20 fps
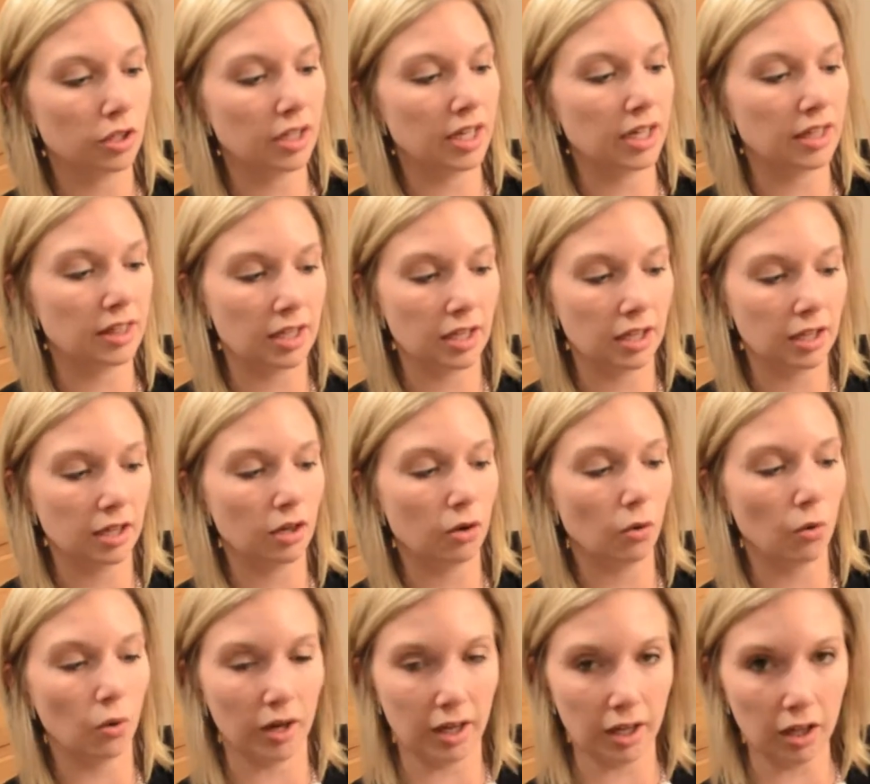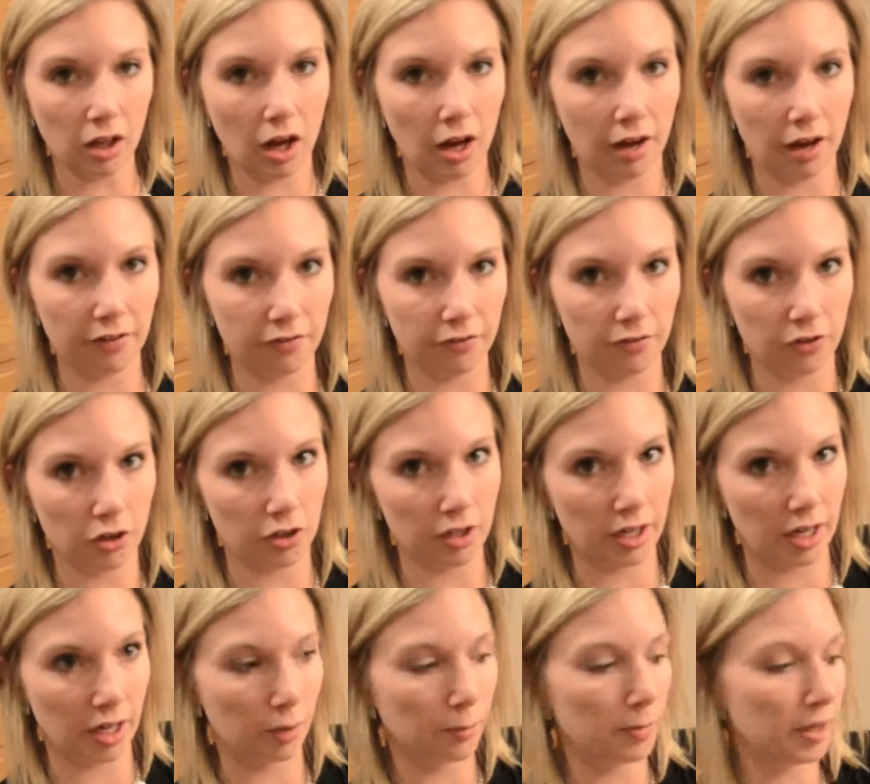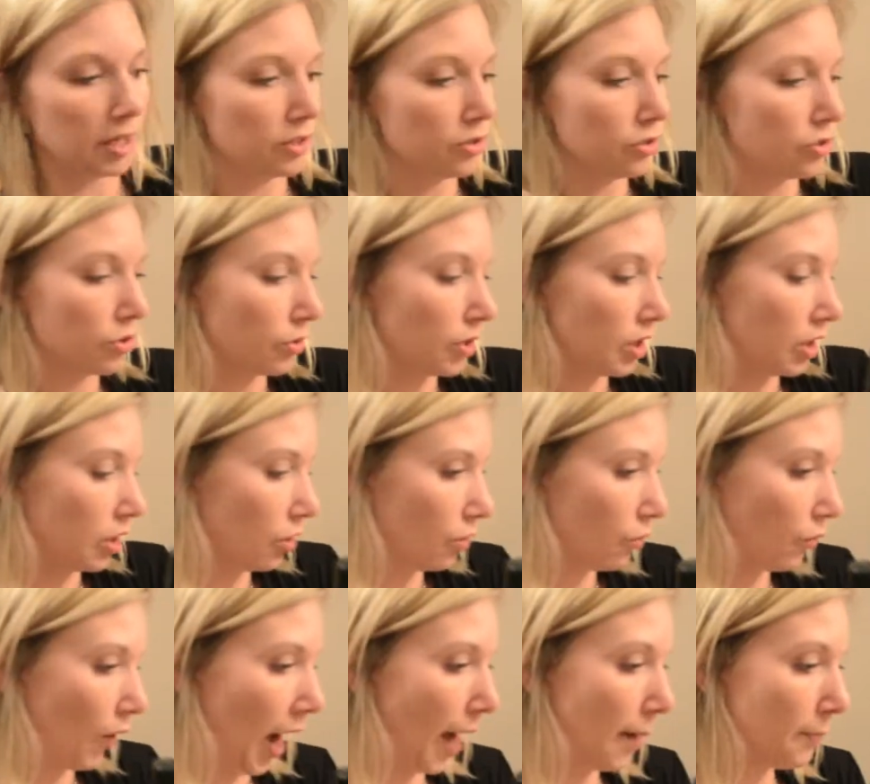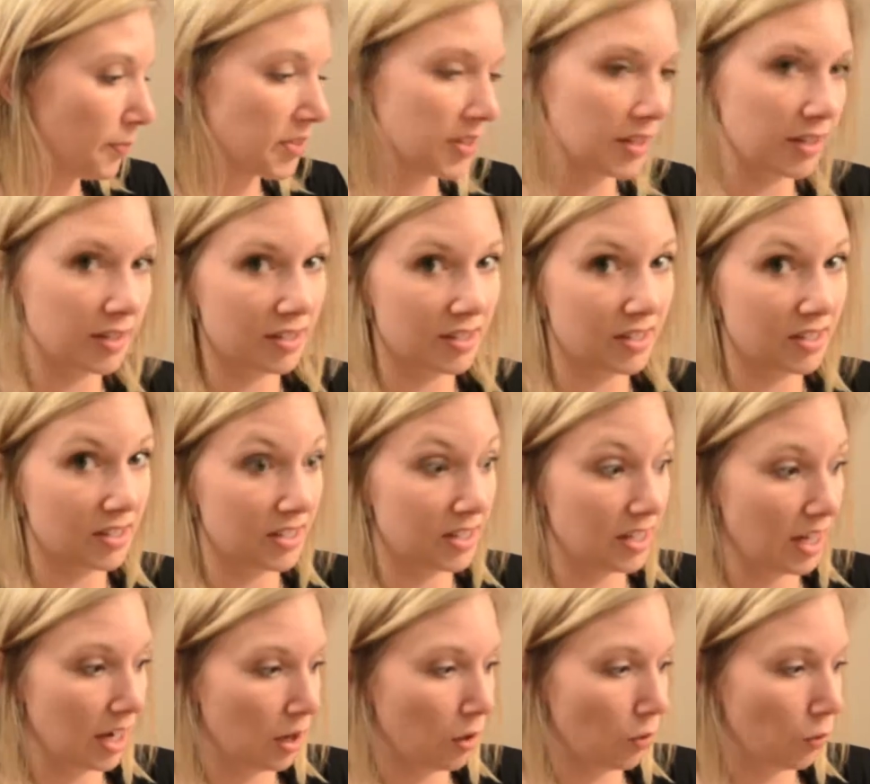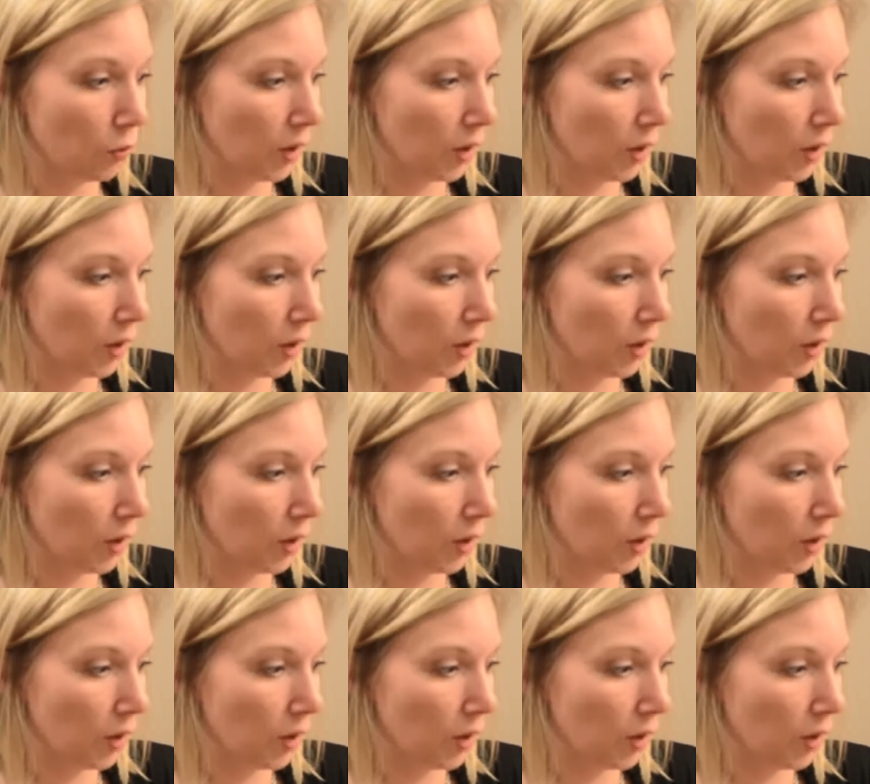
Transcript: get the oil off of your nail beds so that your wraps stick